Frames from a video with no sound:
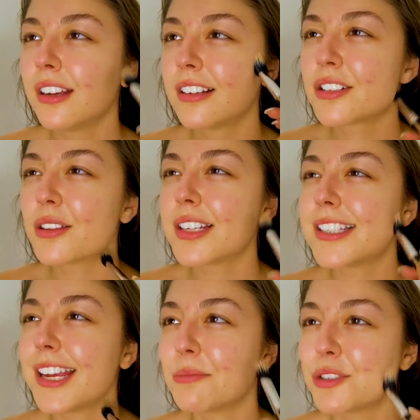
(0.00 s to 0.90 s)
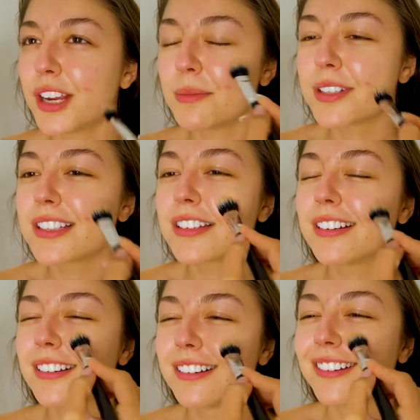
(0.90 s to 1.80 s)
It's not the same shapes,
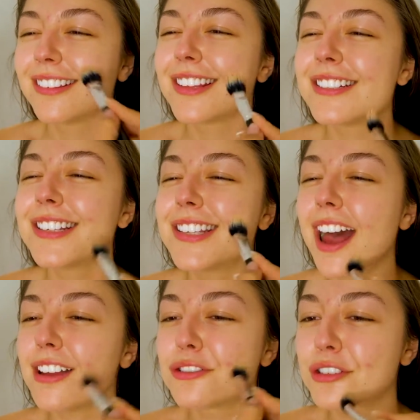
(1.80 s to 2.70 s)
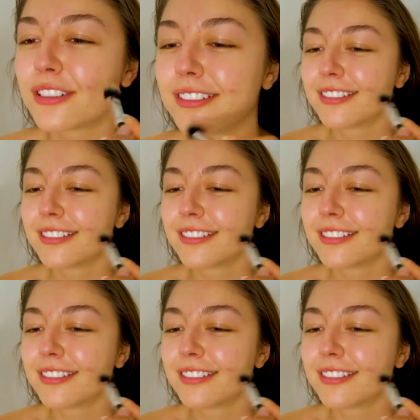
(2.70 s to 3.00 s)
it's a touch.